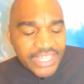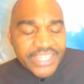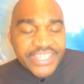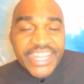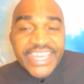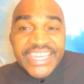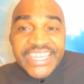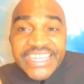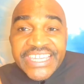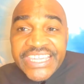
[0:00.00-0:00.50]

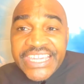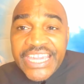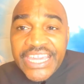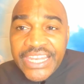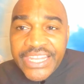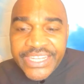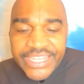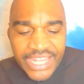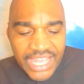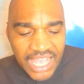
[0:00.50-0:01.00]
They
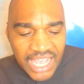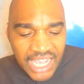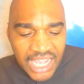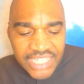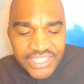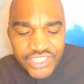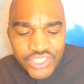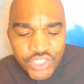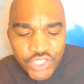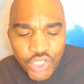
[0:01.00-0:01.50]
killing
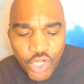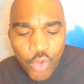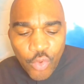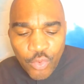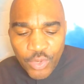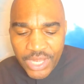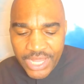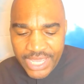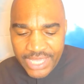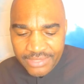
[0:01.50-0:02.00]
us
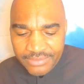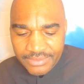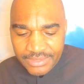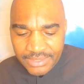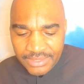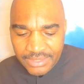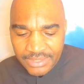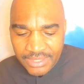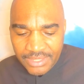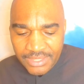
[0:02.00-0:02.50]
slowly,
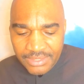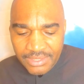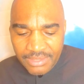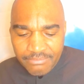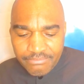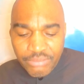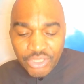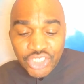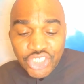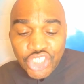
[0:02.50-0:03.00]

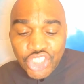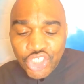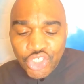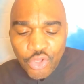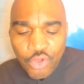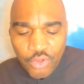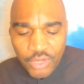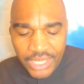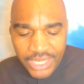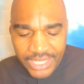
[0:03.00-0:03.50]
but
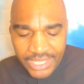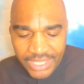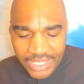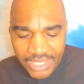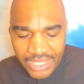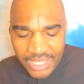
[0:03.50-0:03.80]
surely.